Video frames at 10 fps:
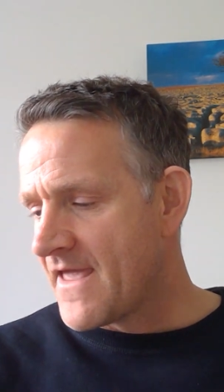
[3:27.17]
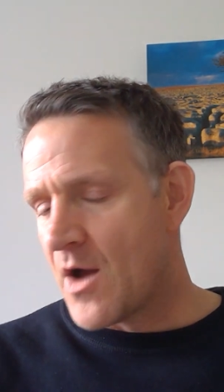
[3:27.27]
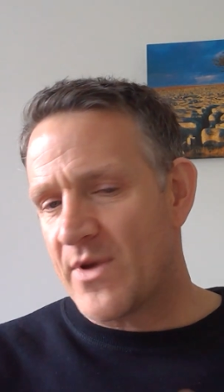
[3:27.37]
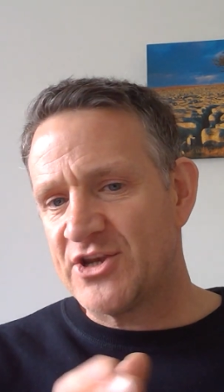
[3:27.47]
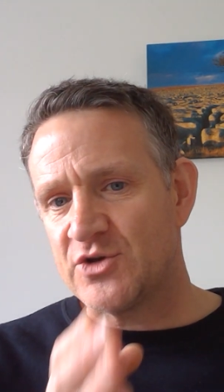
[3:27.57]

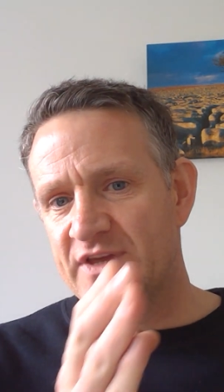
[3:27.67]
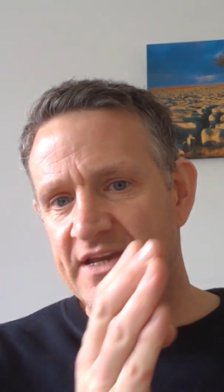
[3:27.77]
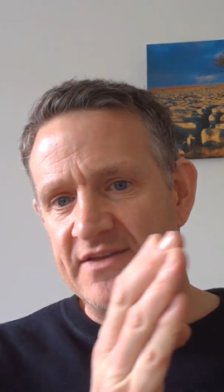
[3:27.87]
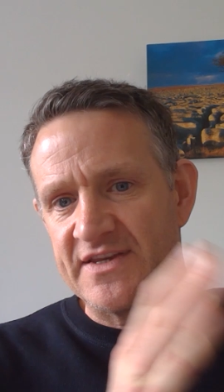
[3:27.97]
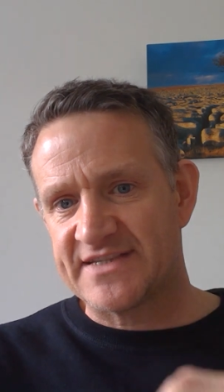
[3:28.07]
And when I do
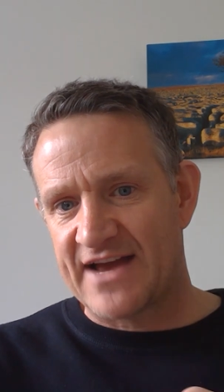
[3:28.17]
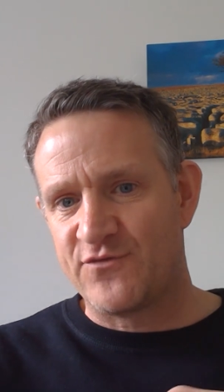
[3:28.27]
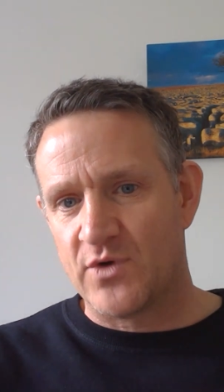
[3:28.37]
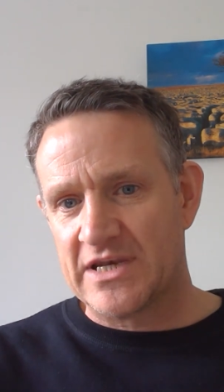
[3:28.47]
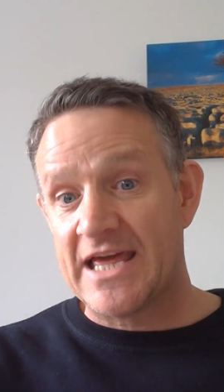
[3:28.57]
the staff
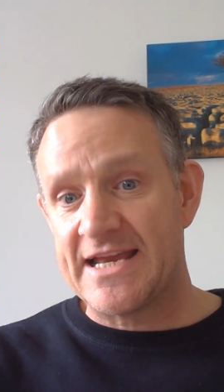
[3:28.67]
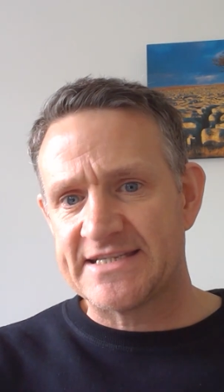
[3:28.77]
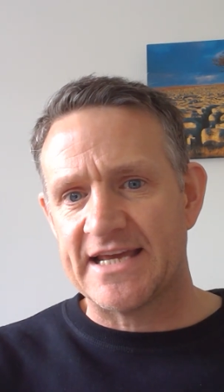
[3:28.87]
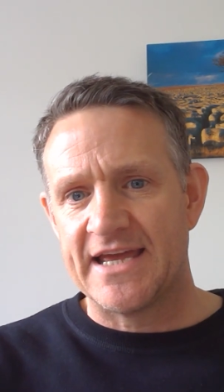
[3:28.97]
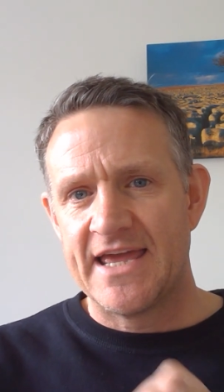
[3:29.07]
one
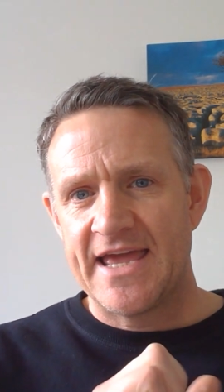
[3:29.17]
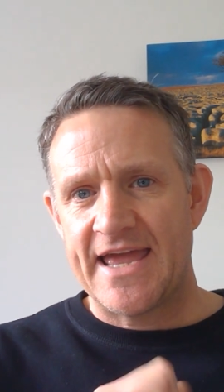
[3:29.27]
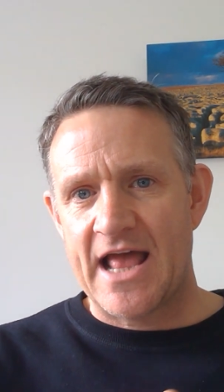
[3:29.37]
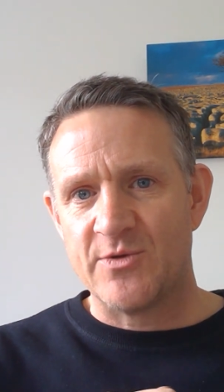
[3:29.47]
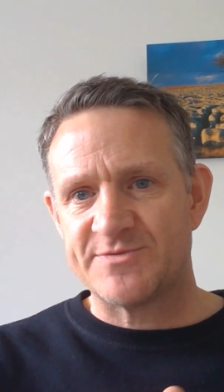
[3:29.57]
later,
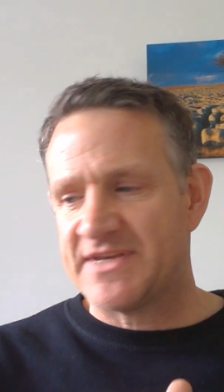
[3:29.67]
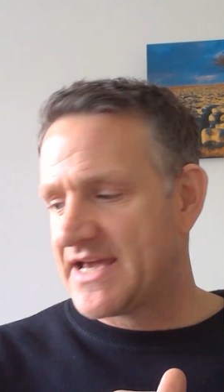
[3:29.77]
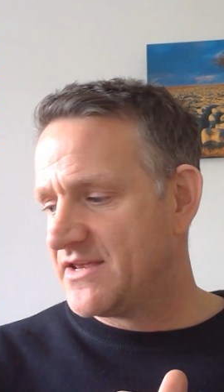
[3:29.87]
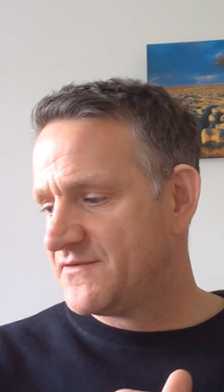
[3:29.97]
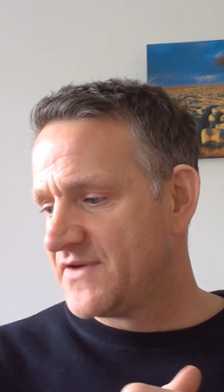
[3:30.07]
it helps me
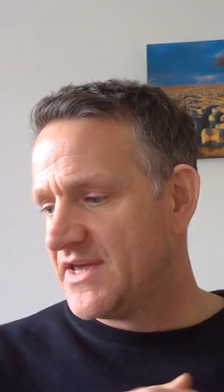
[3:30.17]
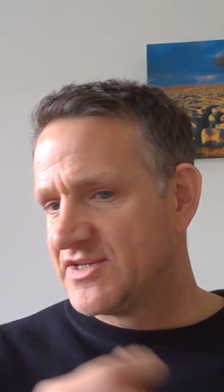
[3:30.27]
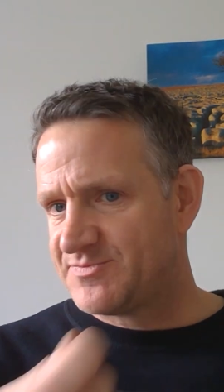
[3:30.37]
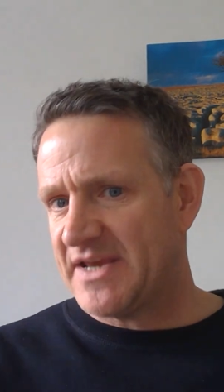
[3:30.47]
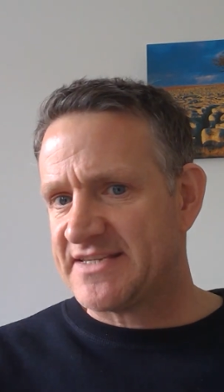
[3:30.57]
kind of
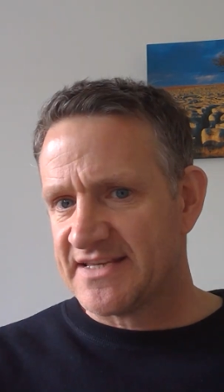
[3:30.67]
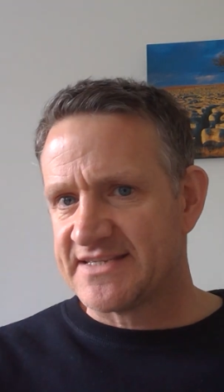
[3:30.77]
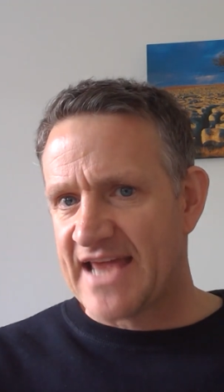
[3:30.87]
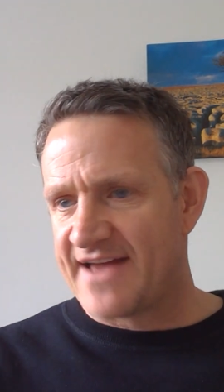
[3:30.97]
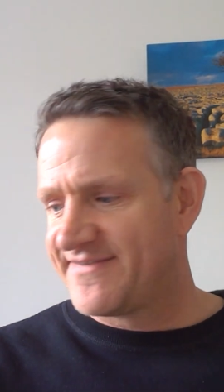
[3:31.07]
speak to the
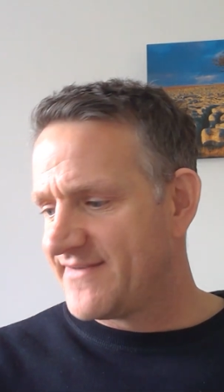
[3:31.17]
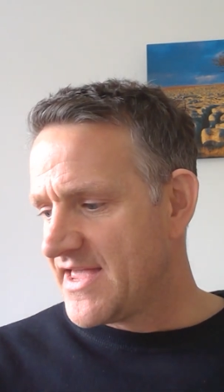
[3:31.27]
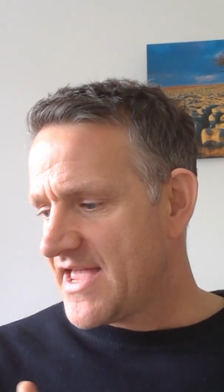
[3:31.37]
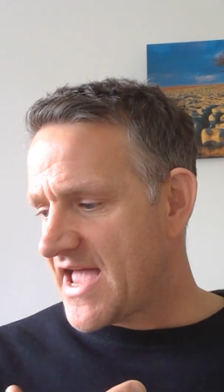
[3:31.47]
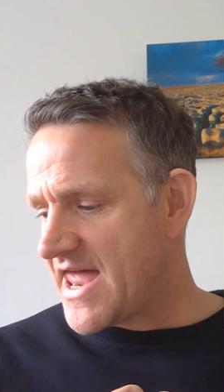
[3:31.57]
staff
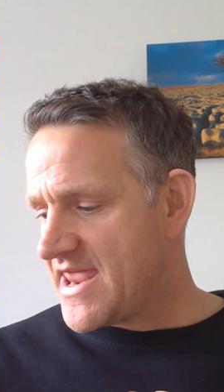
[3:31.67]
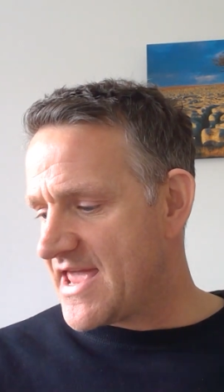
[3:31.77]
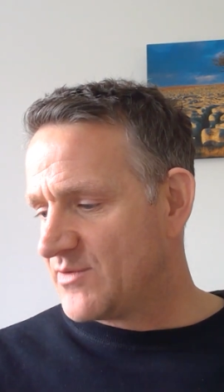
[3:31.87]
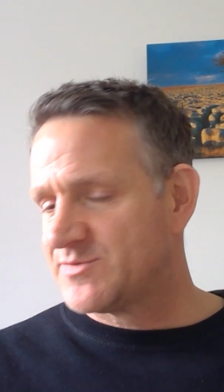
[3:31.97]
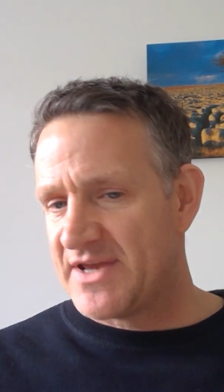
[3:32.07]
and it
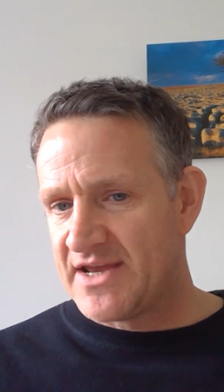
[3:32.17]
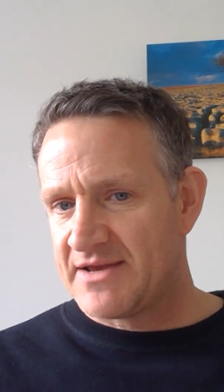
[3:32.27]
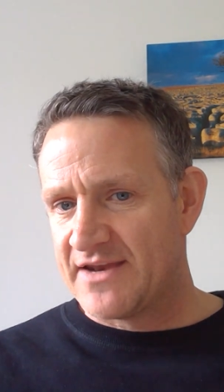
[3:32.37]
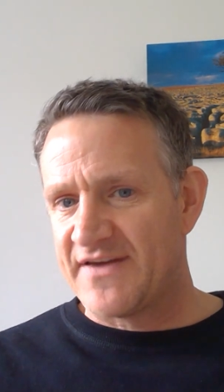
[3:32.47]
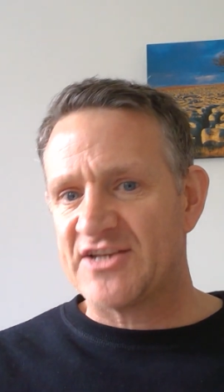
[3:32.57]
helps me
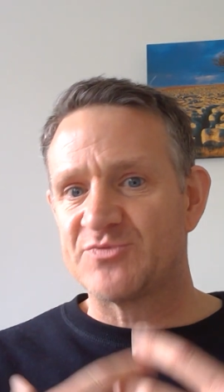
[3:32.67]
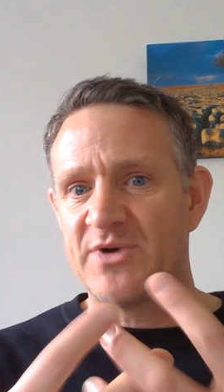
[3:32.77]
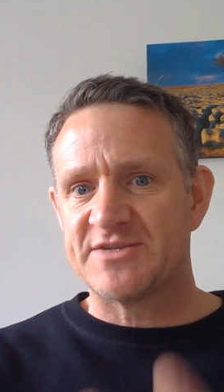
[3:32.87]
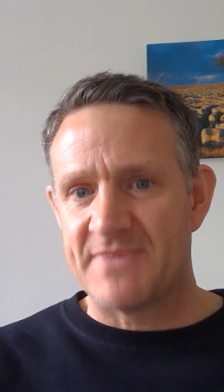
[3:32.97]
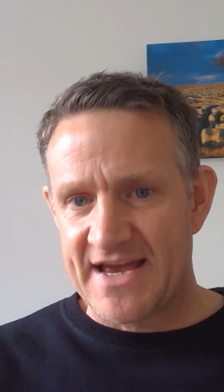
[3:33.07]
kind of
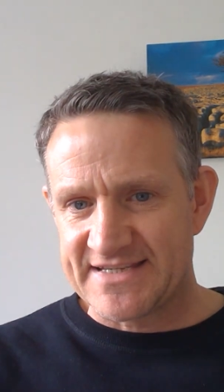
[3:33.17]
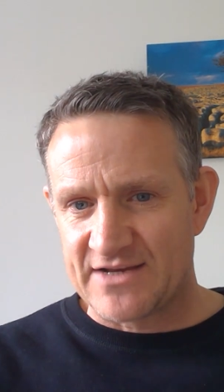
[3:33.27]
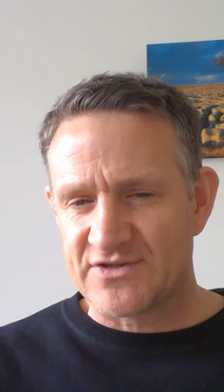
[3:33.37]
express myself.